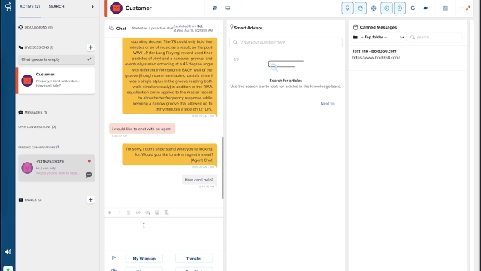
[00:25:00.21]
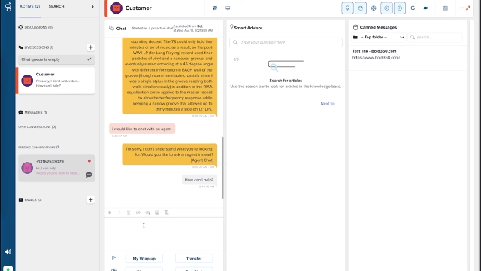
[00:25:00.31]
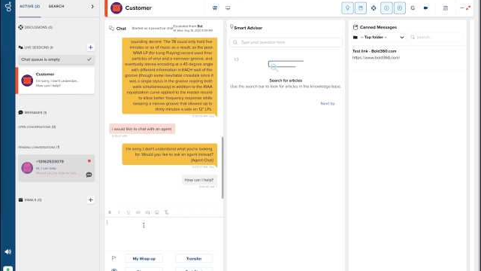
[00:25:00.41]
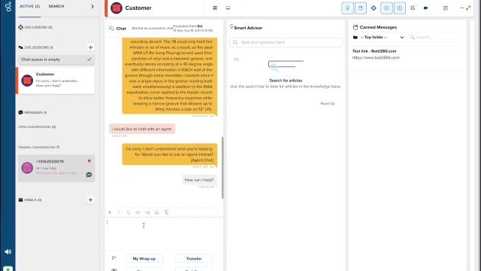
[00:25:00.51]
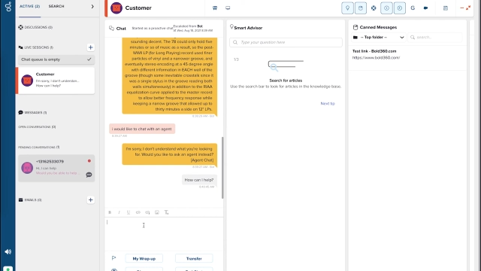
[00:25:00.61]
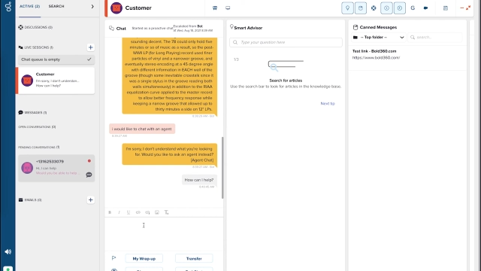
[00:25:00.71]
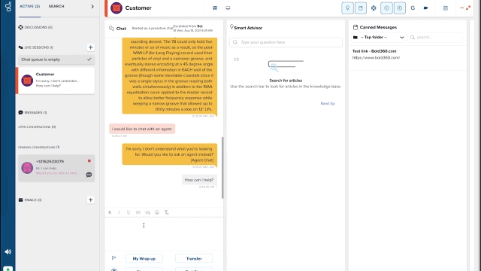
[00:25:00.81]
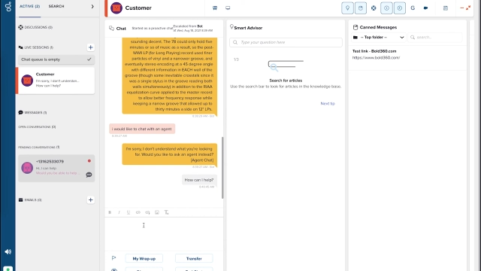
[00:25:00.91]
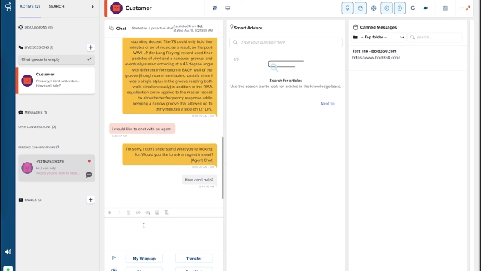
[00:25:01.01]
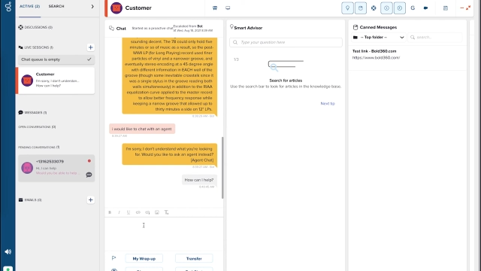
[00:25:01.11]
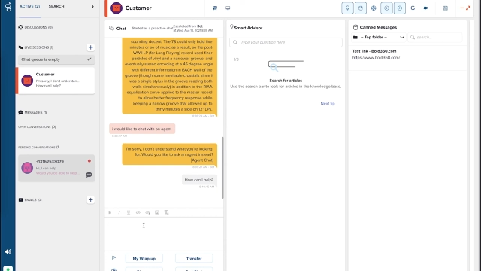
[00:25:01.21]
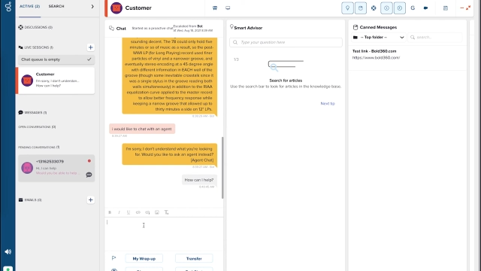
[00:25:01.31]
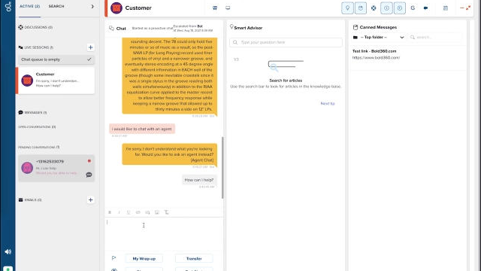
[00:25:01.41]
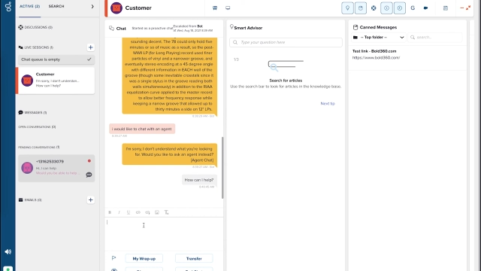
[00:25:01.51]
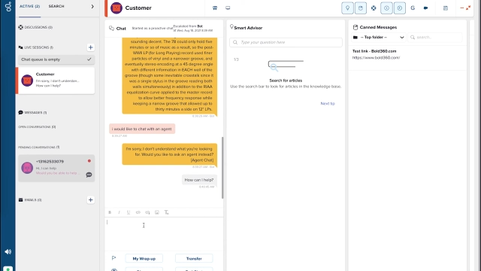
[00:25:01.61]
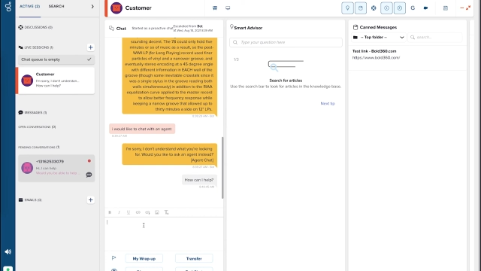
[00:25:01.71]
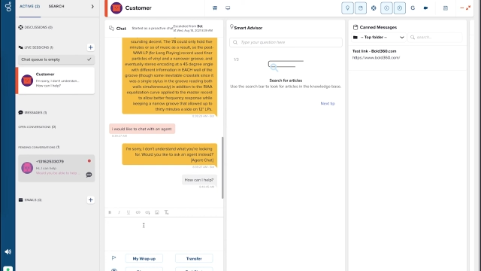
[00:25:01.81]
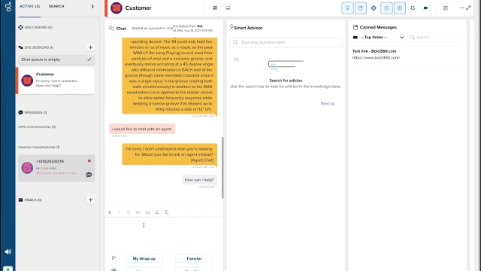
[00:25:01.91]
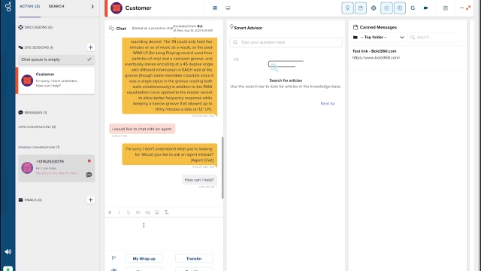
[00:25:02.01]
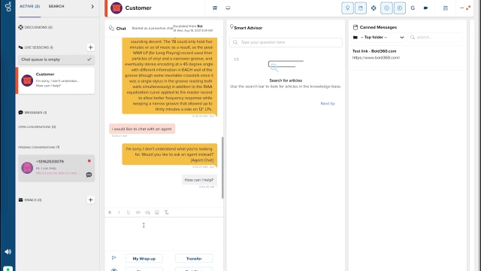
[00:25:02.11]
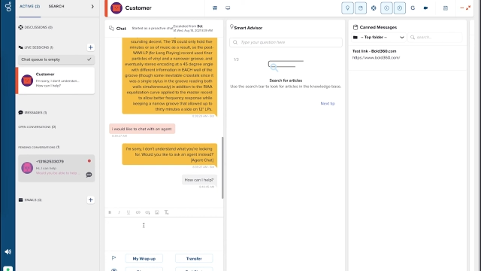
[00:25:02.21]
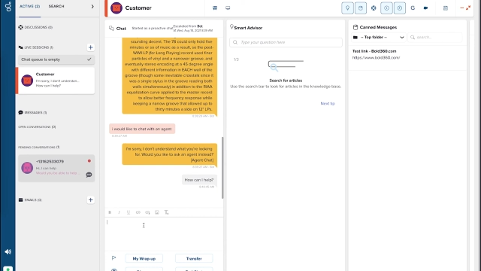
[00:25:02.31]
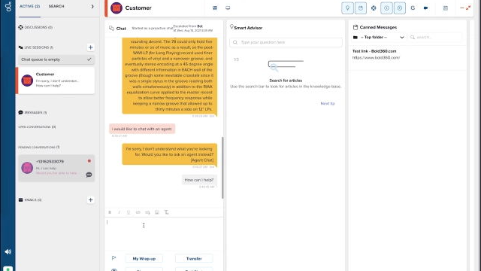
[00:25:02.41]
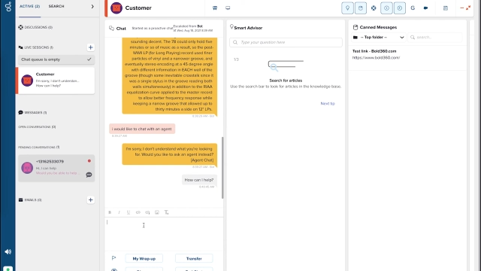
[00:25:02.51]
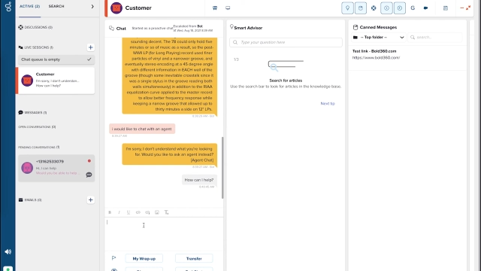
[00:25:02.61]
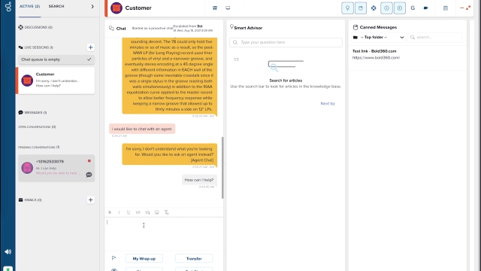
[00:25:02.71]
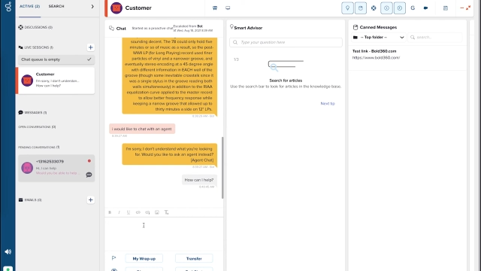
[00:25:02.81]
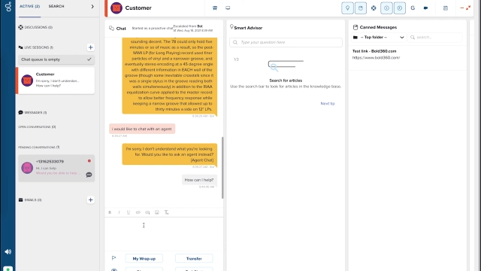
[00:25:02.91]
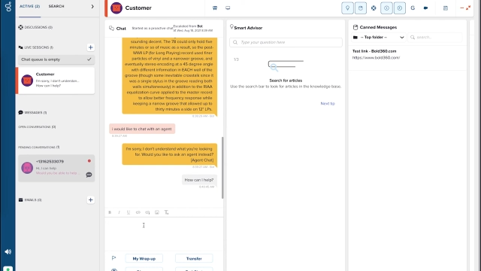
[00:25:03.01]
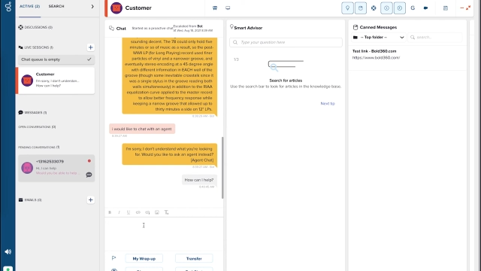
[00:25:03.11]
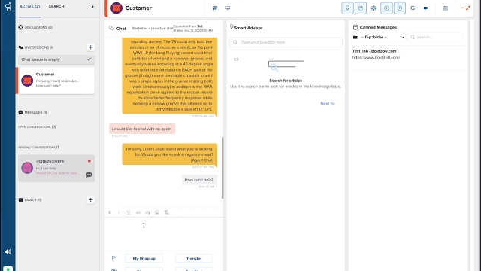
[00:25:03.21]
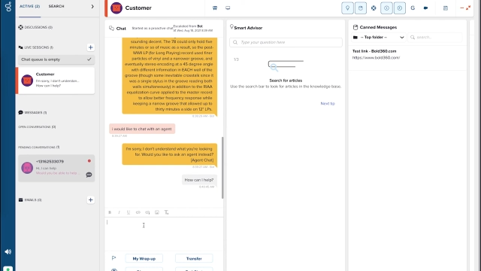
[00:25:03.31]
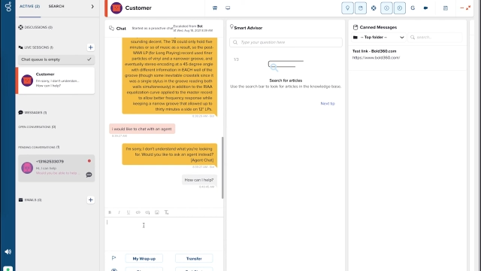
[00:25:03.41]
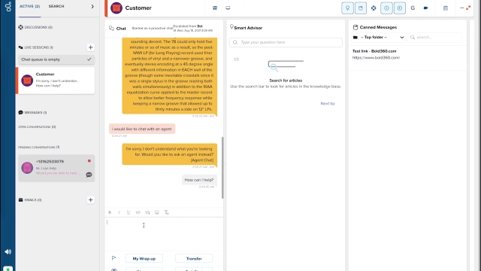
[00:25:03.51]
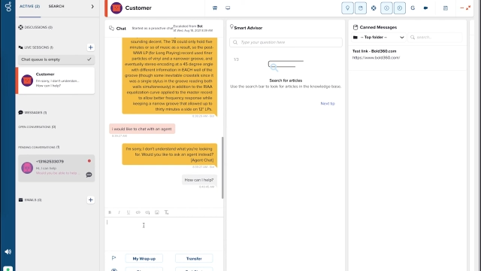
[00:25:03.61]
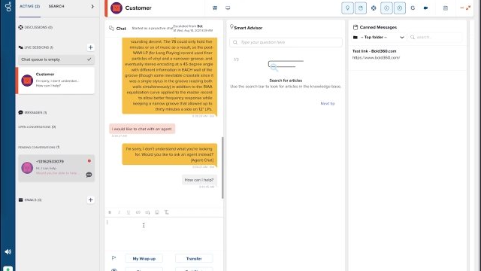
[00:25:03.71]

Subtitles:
Nobody's mouth can be seen.